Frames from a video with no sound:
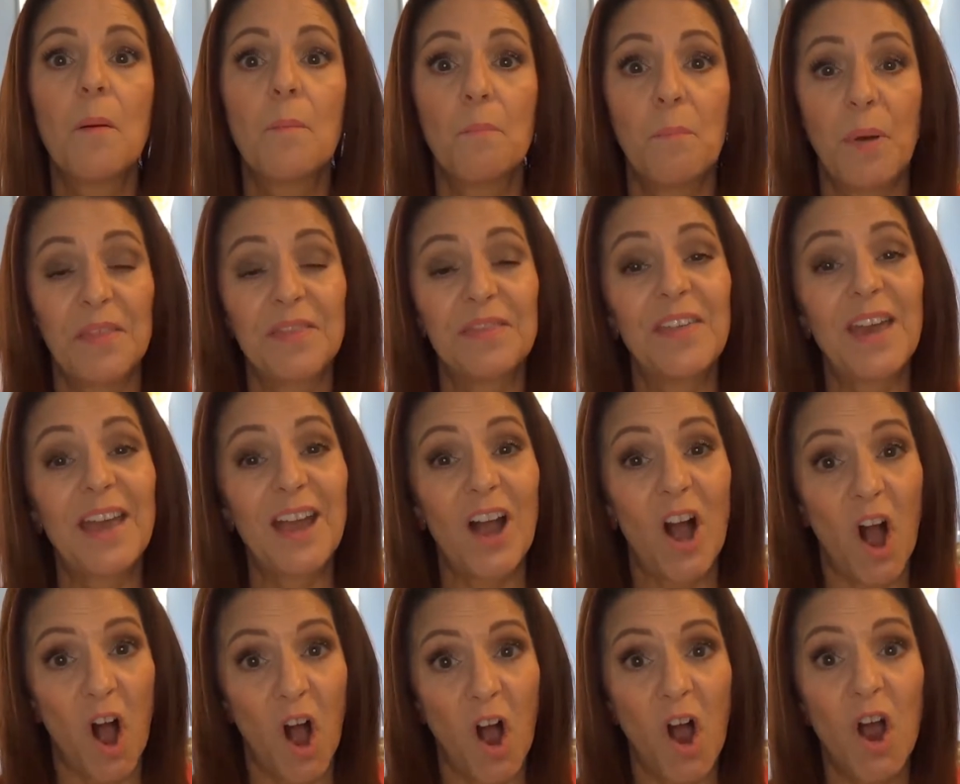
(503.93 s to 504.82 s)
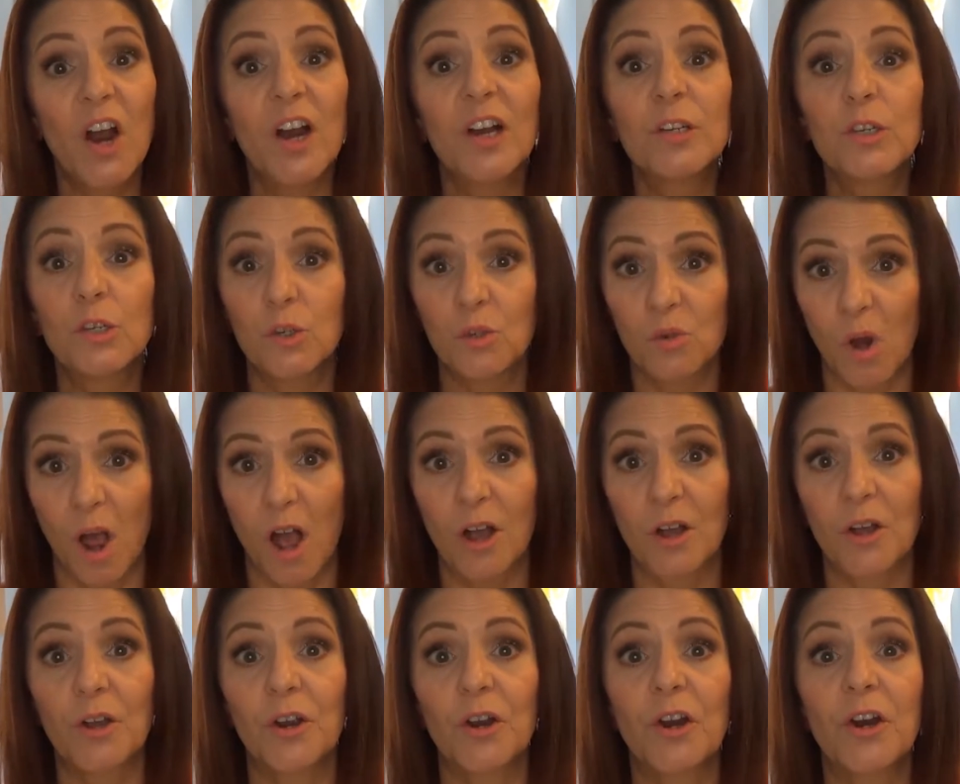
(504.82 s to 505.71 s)
but they are
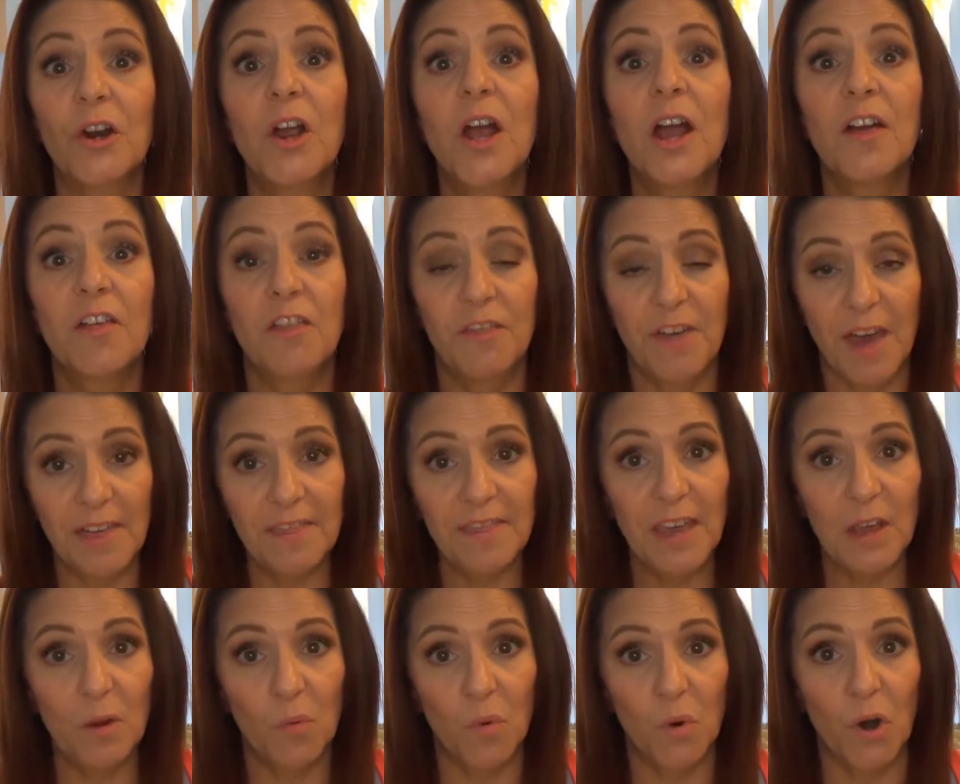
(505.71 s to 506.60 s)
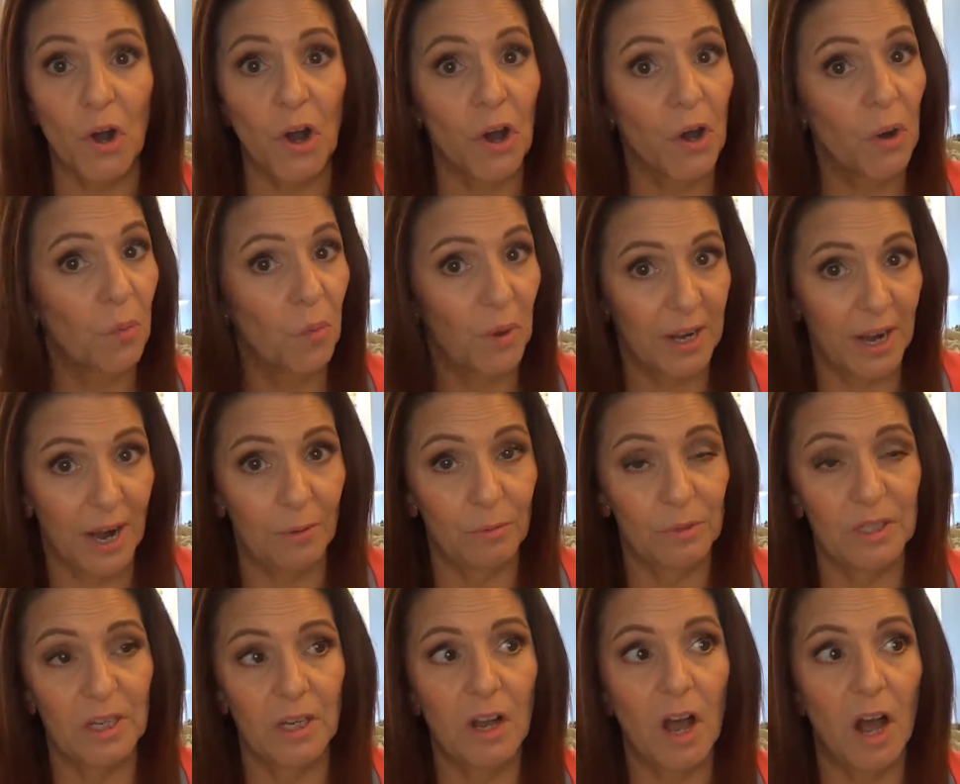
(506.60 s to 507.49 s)
stronger than they were when I
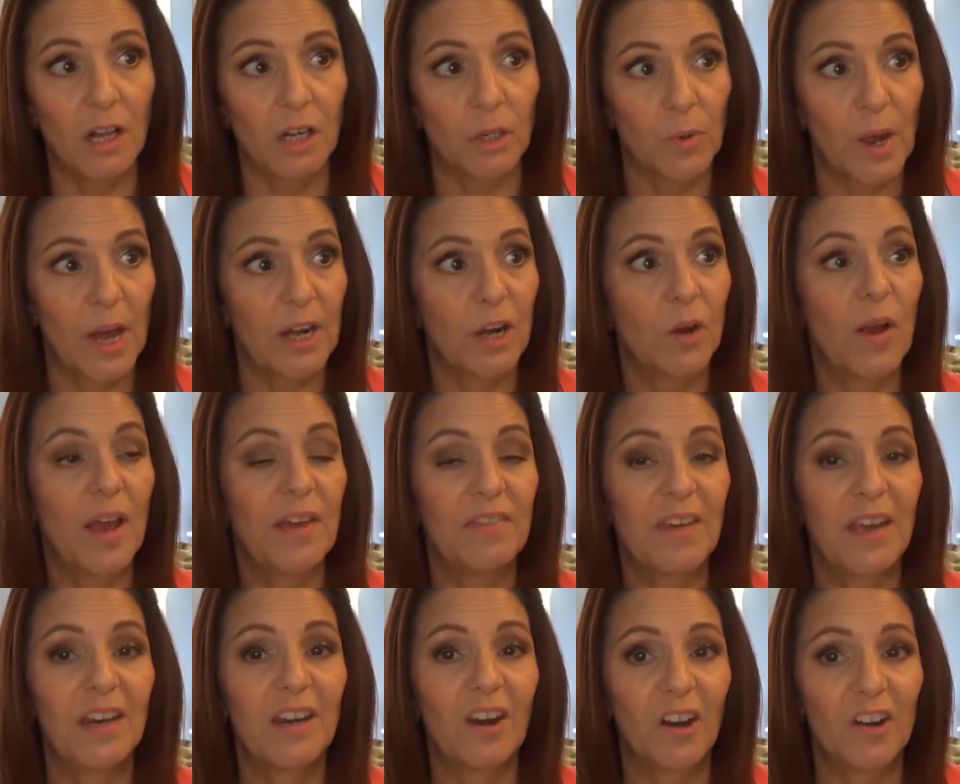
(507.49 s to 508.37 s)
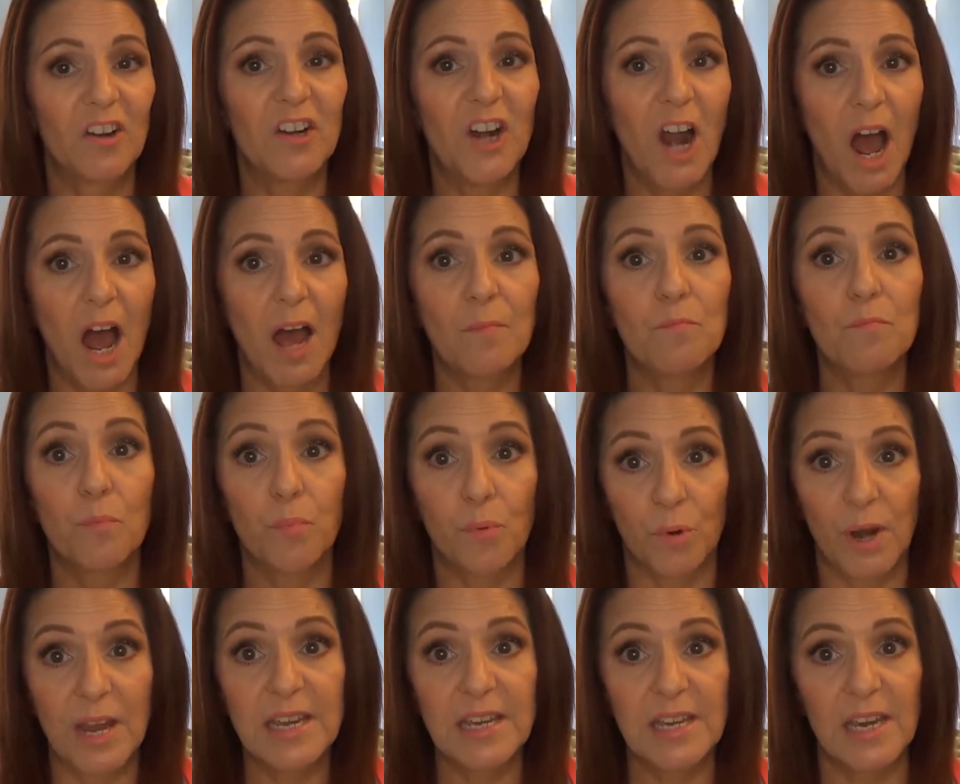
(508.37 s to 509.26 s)
was in Colorado, and they are not
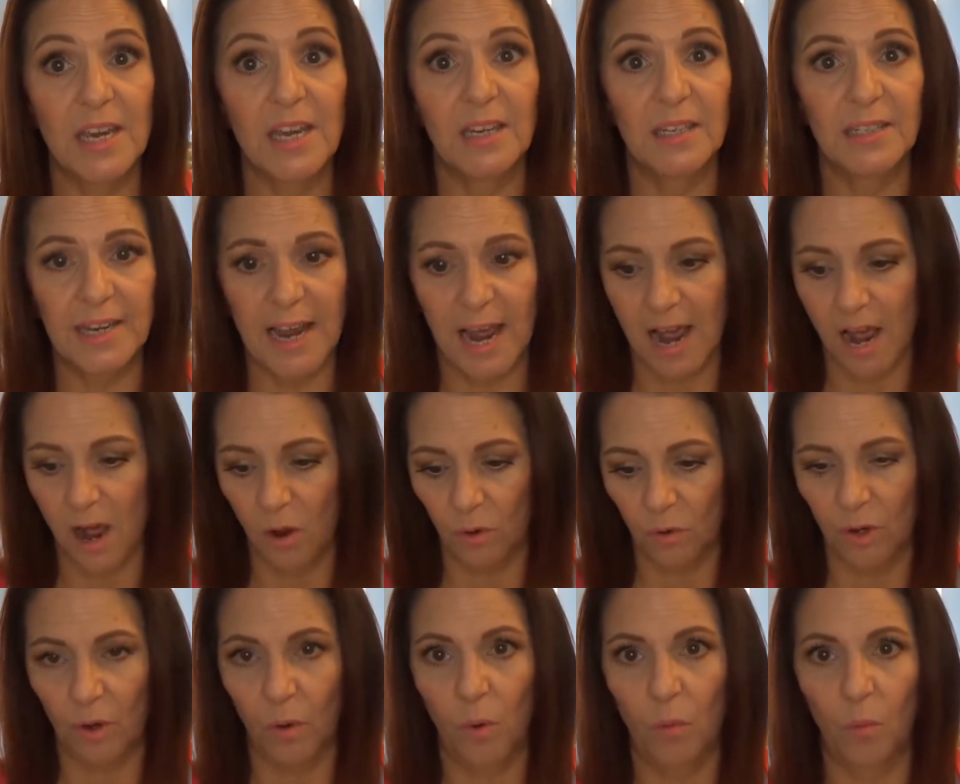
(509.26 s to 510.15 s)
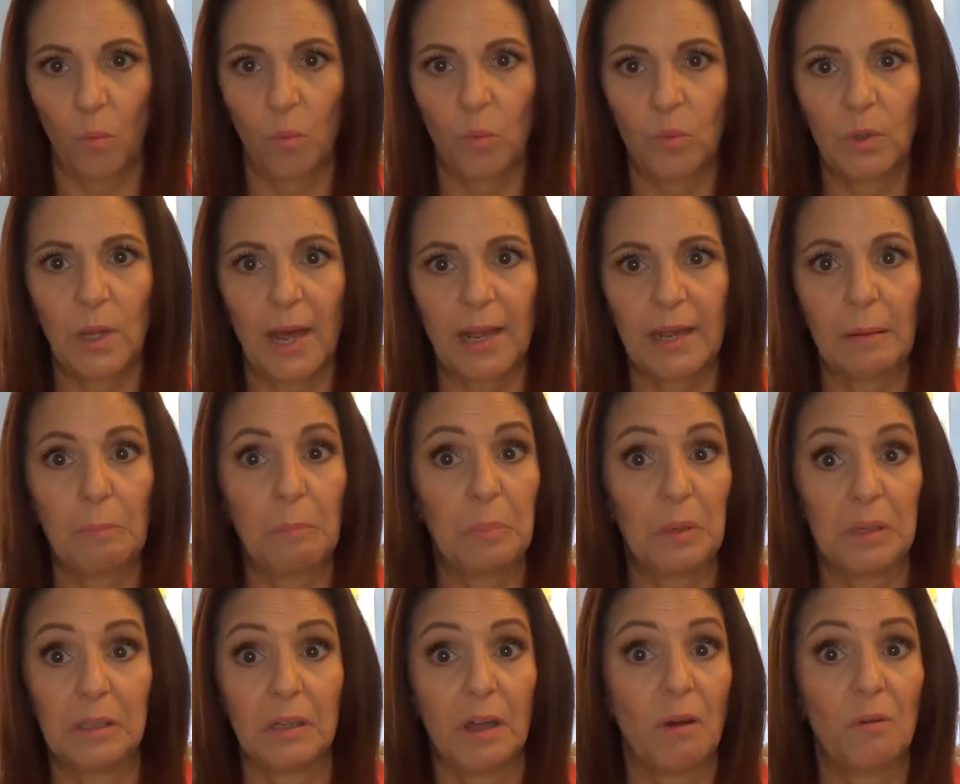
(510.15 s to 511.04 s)
breaking down like
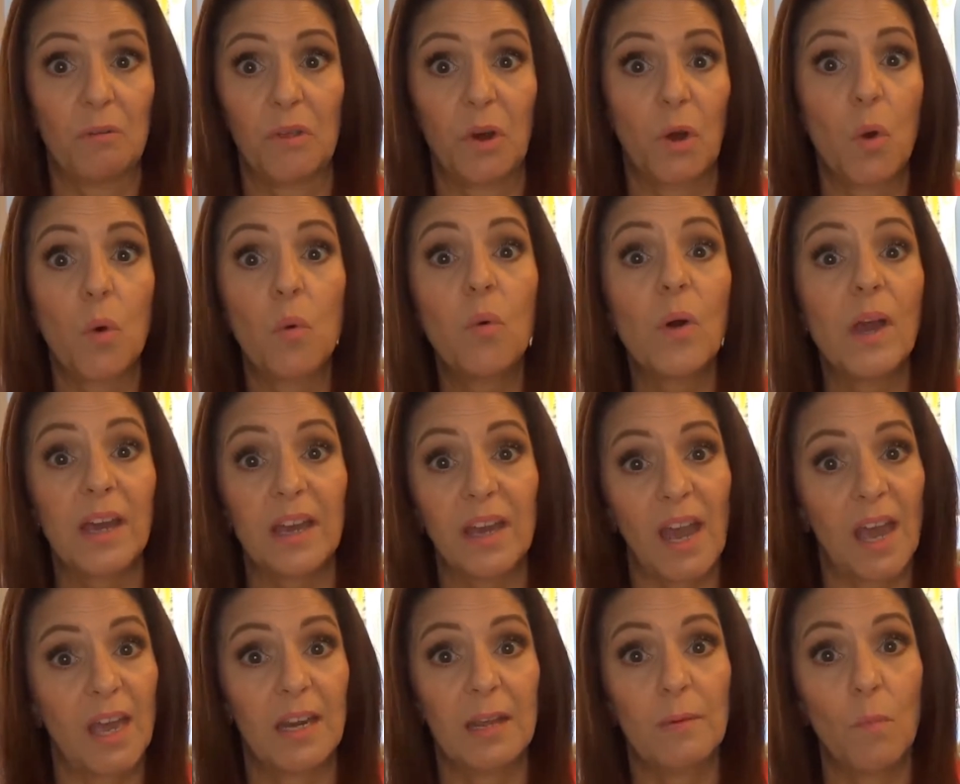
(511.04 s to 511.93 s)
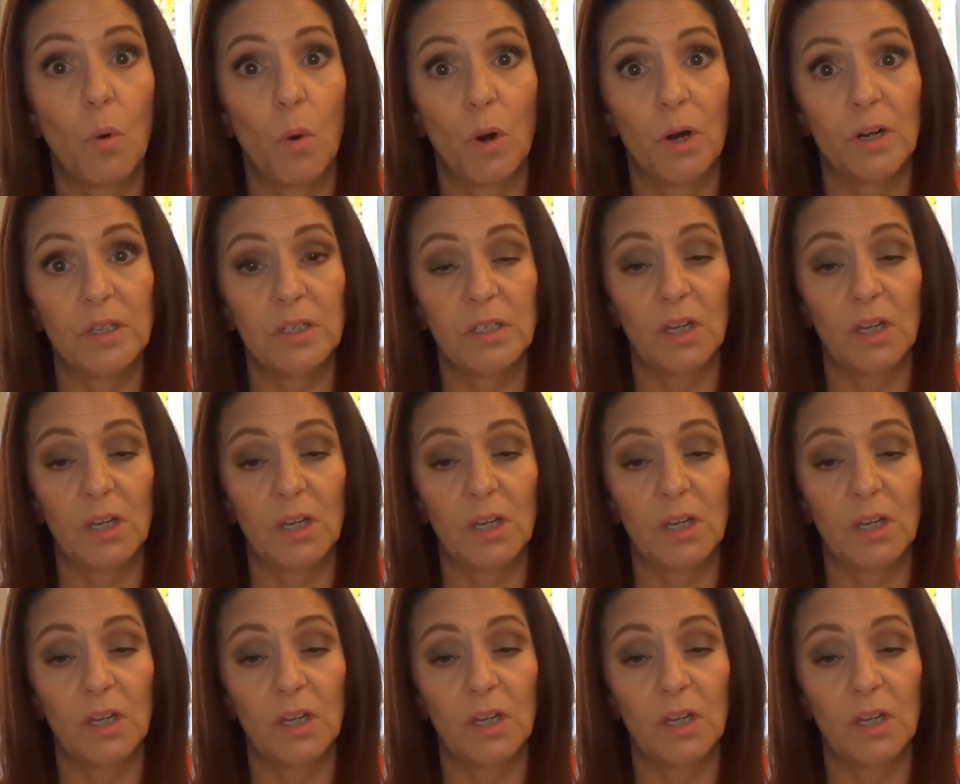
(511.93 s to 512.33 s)
below the quick anymore.